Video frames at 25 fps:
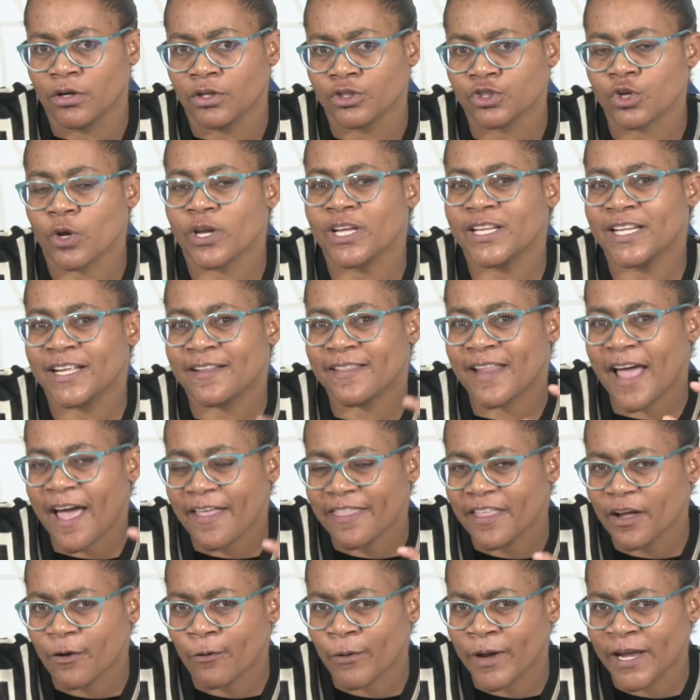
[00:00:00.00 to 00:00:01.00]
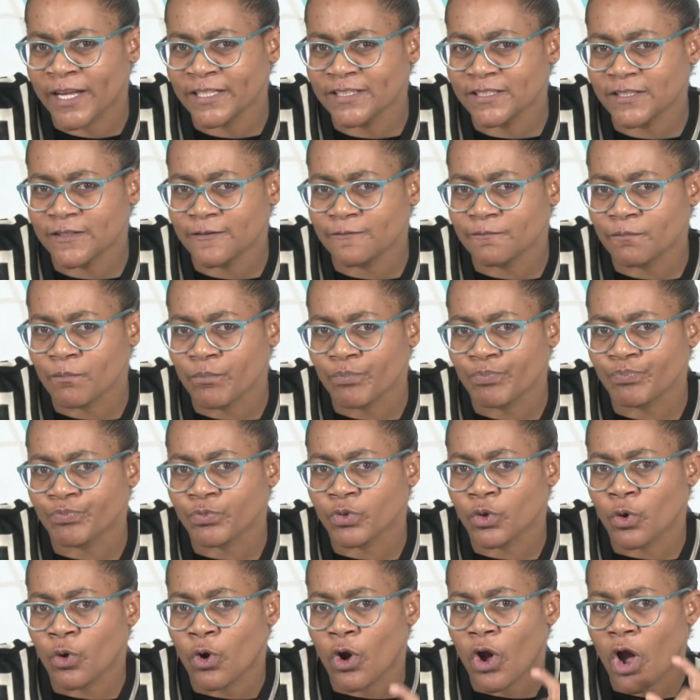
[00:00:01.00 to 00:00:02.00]
So in other words,
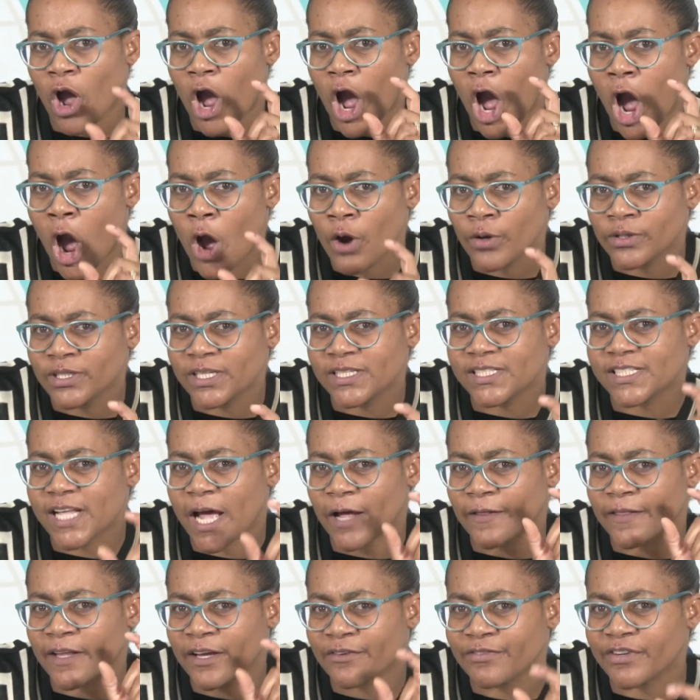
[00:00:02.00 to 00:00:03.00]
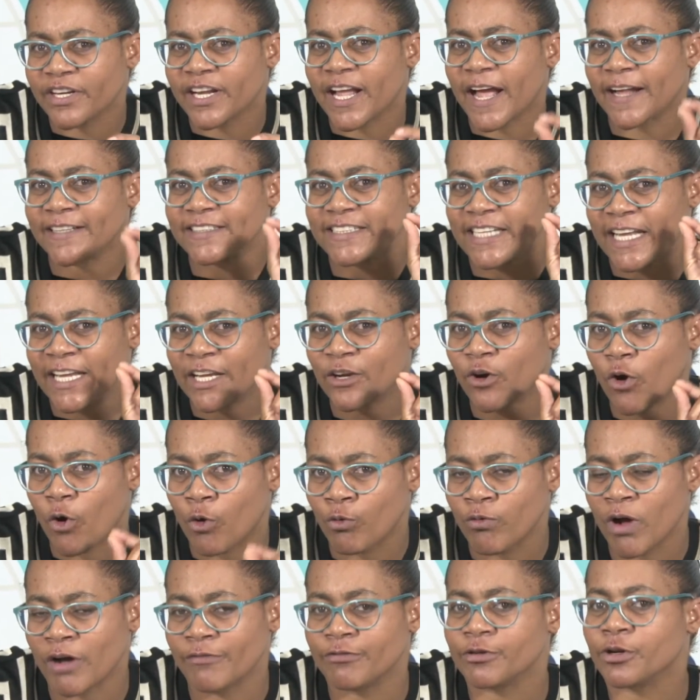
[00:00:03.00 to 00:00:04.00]
how did South Africa take
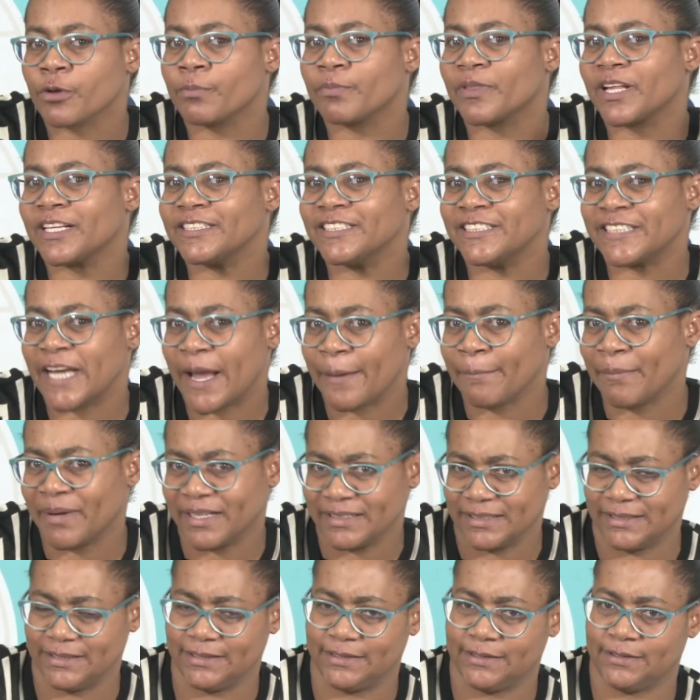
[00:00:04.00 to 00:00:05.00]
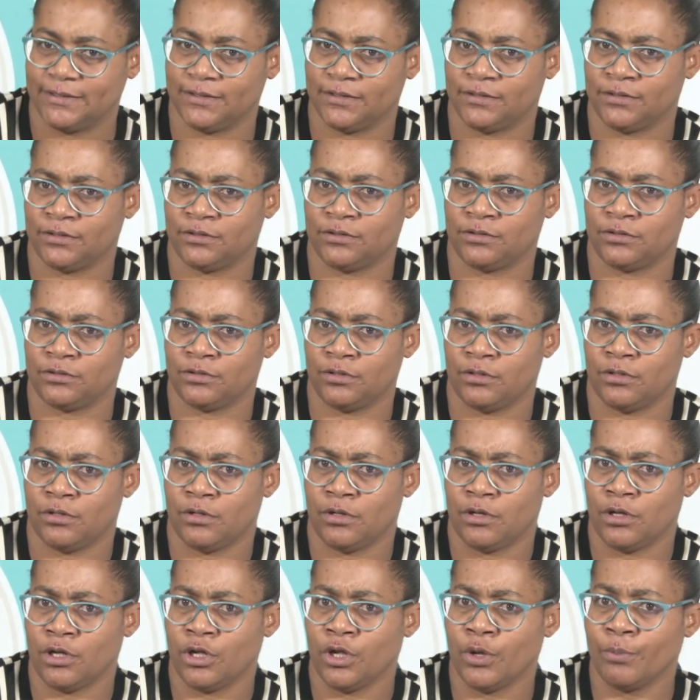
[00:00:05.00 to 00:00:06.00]
over from the Germans?
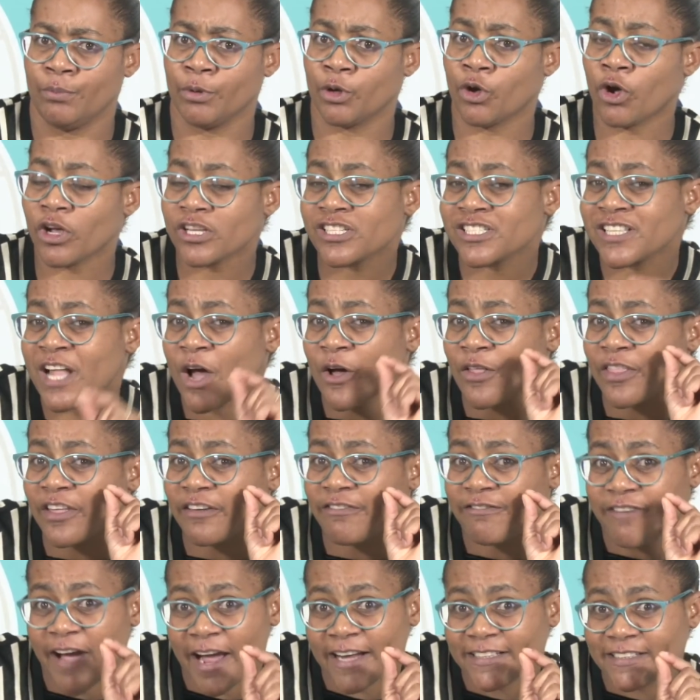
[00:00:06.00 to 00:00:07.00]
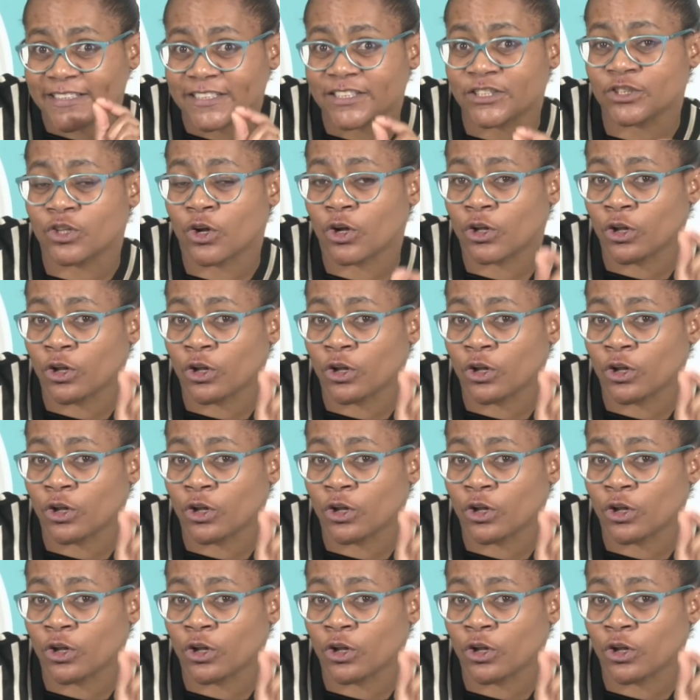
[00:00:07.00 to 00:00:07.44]
Because now the fight is no